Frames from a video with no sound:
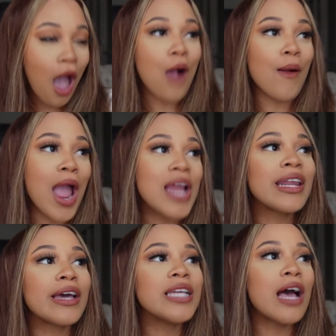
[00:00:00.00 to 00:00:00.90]
All right,
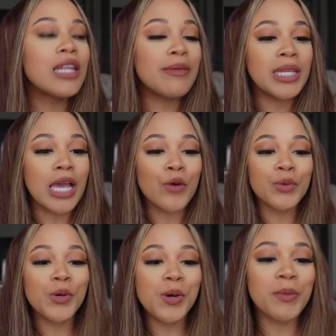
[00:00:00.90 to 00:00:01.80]
now y'all let me know
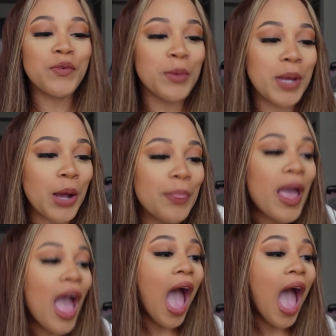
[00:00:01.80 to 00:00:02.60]
real quick before we go.